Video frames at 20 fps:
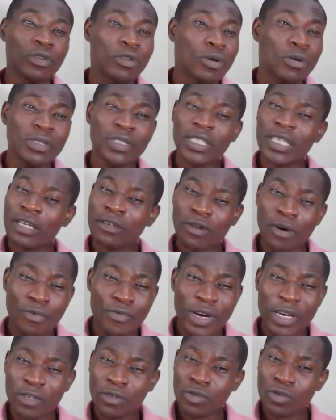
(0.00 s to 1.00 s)
They are not
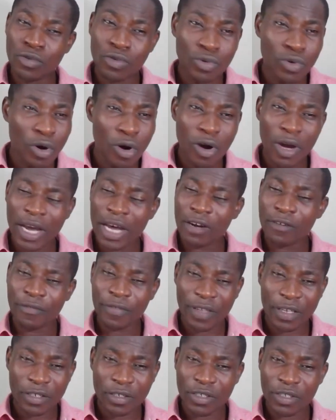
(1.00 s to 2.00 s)
ready to do all kind of
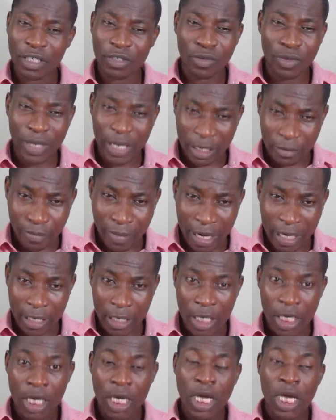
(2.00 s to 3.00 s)
things just to get money.
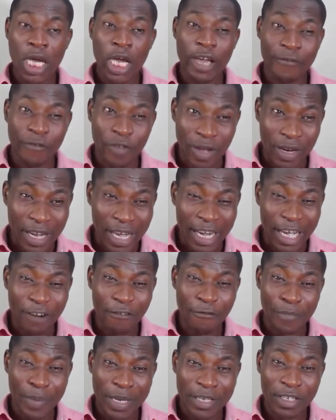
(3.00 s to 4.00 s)
If you're that kind
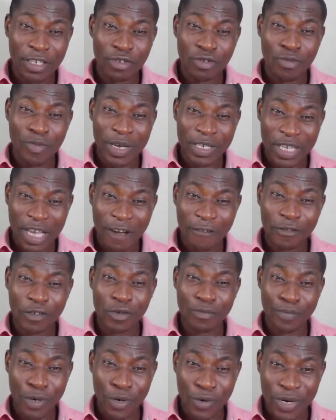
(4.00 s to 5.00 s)
of person, you must have
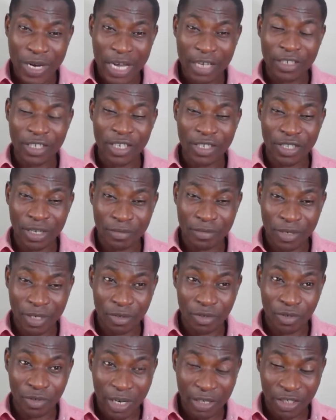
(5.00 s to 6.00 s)
superior systems
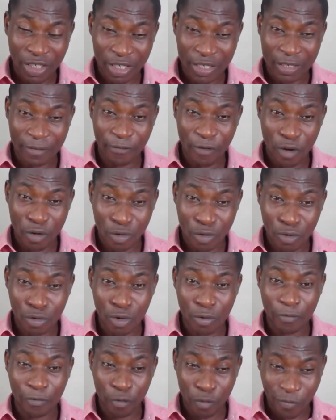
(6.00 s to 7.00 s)
and structures for
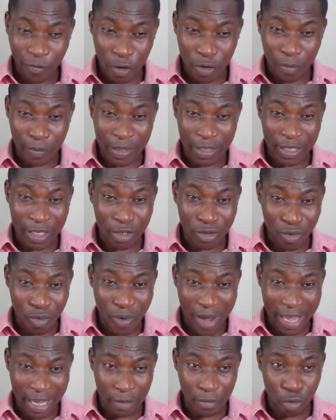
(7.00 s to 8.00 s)
you, for your business to
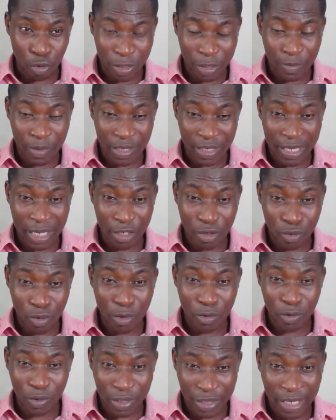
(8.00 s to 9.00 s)
work, which means that you
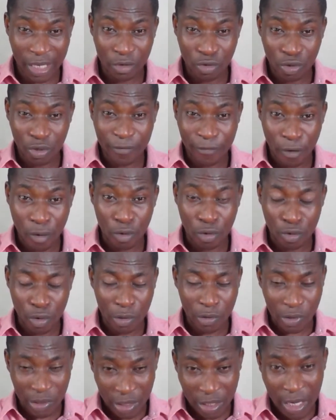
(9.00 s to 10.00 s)
want to stay truthful, you
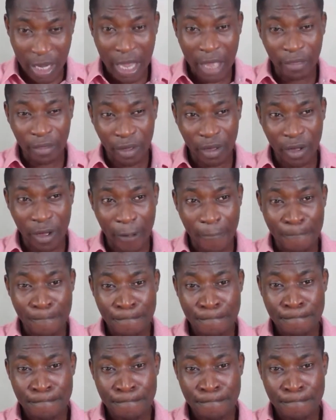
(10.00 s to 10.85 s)
want to stay ethical.